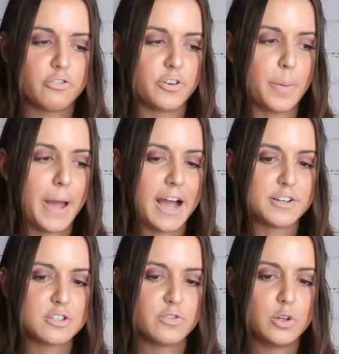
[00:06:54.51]
for the
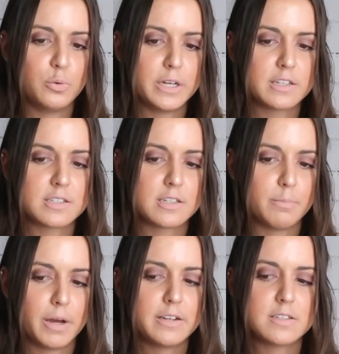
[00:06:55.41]
past few weeks
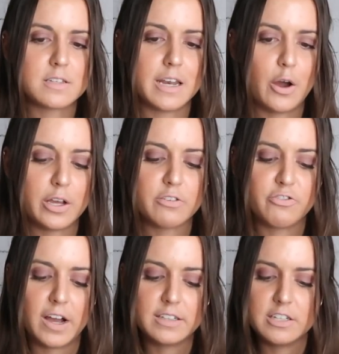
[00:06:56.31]
and months, and now I can
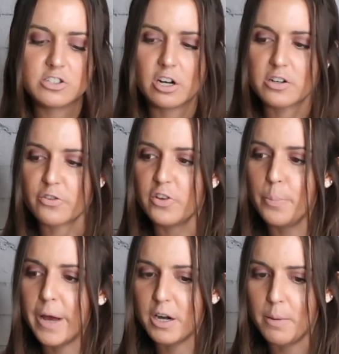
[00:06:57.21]
finally start to feel
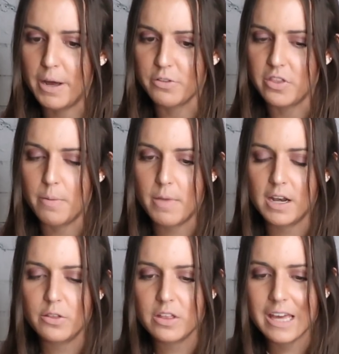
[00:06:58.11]
better about them.
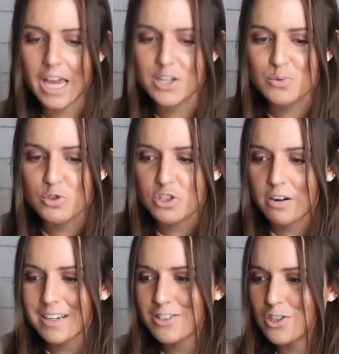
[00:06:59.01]
And I think as we're
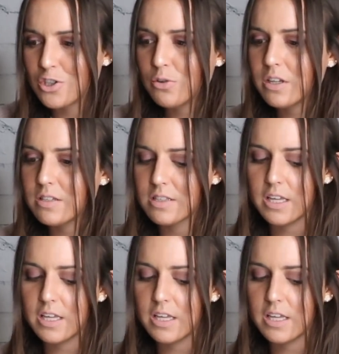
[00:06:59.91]
starting to do these